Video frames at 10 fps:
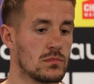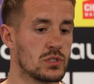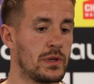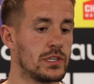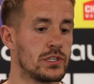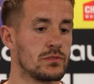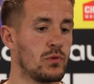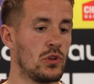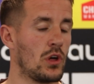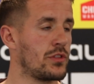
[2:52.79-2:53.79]
speeches,
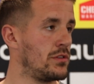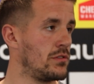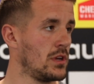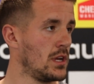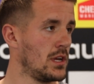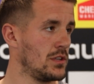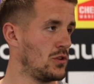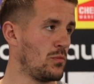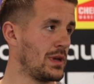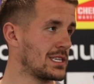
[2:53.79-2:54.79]
but
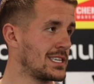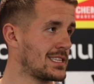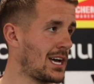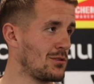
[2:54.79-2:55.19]
no big sit